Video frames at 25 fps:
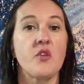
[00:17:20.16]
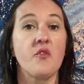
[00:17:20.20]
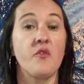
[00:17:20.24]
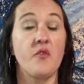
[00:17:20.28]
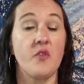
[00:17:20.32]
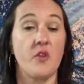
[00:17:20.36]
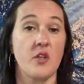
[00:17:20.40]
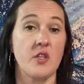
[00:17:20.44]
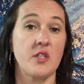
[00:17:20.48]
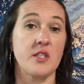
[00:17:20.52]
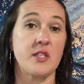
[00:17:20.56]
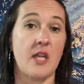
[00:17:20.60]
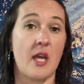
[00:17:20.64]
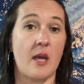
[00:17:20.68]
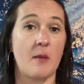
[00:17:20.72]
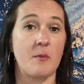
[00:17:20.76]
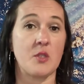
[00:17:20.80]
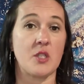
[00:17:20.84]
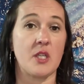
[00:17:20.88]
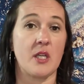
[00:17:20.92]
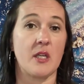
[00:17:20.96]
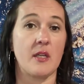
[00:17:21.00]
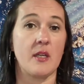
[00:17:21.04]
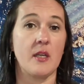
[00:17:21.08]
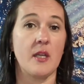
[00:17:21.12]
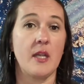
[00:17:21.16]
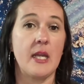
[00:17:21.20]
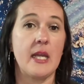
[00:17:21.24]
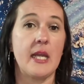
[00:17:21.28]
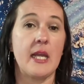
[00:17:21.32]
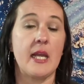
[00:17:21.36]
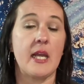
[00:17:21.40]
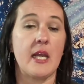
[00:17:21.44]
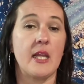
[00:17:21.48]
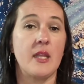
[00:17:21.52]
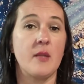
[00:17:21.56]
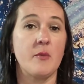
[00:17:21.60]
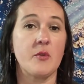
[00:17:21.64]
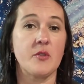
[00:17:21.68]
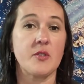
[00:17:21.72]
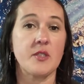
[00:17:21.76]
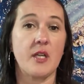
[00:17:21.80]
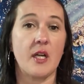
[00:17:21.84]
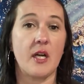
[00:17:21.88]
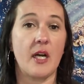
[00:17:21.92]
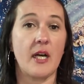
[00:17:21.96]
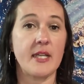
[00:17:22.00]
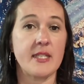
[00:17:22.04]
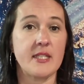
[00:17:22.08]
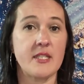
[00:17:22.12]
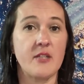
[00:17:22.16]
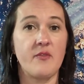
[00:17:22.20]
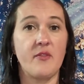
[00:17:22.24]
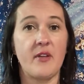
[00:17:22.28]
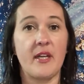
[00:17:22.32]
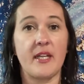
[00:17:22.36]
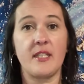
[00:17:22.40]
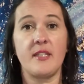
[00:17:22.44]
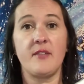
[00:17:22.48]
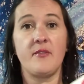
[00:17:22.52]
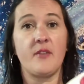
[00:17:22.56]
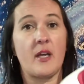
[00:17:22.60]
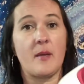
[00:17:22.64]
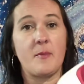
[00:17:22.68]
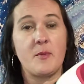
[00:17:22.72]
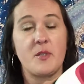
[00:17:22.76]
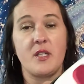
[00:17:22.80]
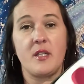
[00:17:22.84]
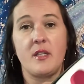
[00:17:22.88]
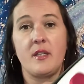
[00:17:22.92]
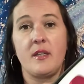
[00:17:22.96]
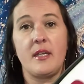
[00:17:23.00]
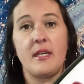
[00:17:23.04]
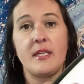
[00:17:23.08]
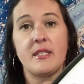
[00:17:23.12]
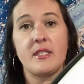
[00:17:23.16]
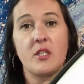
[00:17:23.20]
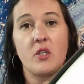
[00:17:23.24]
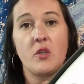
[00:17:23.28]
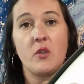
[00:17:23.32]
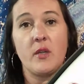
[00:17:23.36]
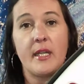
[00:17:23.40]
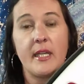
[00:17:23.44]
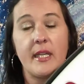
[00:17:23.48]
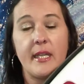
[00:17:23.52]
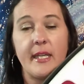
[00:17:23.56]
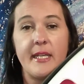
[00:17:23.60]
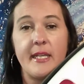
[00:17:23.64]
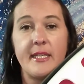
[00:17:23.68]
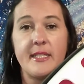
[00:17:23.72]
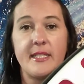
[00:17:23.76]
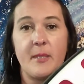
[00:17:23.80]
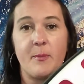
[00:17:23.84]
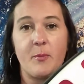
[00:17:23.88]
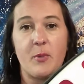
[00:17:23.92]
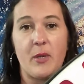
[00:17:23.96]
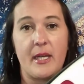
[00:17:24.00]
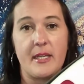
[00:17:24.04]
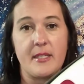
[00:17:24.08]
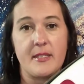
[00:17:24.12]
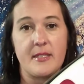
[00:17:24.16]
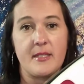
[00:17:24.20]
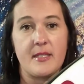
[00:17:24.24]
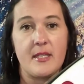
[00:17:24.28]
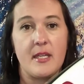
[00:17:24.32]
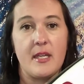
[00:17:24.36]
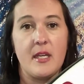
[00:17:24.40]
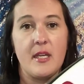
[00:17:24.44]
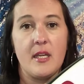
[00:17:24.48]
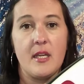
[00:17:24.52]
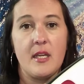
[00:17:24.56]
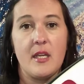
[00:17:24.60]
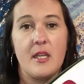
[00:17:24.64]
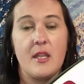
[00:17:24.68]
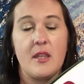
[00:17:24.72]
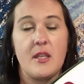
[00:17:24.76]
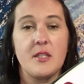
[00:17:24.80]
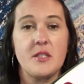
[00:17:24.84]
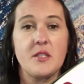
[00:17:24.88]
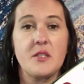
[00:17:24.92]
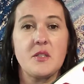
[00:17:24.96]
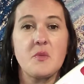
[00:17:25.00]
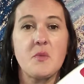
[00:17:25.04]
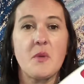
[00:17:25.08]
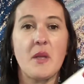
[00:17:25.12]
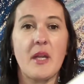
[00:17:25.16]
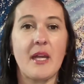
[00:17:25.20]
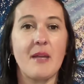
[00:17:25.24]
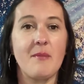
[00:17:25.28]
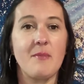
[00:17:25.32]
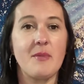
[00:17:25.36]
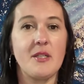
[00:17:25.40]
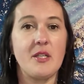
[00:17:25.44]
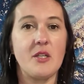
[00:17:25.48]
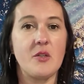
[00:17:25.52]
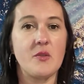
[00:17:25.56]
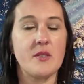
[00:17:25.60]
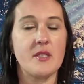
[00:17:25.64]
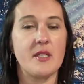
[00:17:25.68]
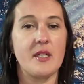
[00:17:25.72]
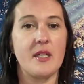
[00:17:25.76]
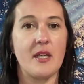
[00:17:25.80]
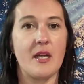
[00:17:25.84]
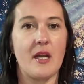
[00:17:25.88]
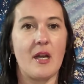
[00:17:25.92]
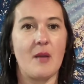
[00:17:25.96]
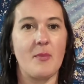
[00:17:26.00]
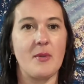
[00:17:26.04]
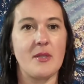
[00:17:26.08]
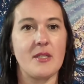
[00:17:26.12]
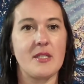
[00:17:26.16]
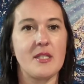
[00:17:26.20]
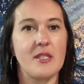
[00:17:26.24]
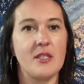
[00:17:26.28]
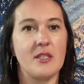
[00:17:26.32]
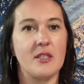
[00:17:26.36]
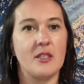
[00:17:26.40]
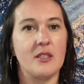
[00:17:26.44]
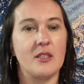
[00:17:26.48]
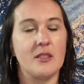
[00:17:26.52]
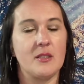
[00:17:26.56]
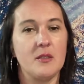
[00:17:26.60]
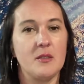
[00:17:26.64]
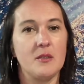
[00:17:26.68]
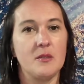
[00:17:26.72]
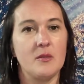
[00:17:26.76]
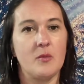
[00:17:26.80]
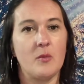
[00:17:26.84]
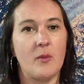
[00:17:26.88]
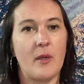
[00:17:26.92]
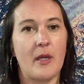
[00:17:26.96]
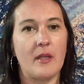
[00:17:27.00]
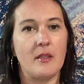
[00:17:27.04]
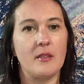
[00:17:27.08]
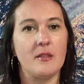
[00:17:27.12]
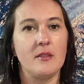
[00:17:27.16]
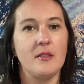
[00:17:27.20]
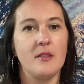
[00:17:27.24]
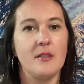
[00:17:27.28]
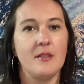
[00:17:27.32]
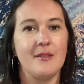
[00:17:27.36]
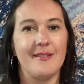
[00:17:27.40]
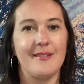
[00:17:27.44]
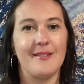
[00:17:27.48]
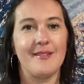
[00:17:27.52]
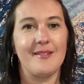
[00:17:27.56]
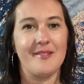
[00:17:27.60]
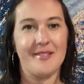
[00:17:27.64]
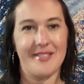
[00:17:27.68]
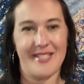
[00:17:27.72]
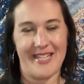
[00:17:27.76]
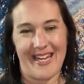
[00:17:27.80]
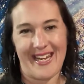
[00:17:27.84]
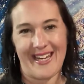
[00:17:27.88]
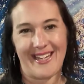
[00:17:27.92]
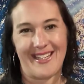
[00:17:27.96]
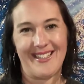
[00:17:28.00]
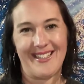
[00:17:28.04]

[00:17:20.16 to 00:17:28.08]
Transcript: first option, and the most cost-effective option, is a Cricut Easy Press. This is what i have been using up until, well, today,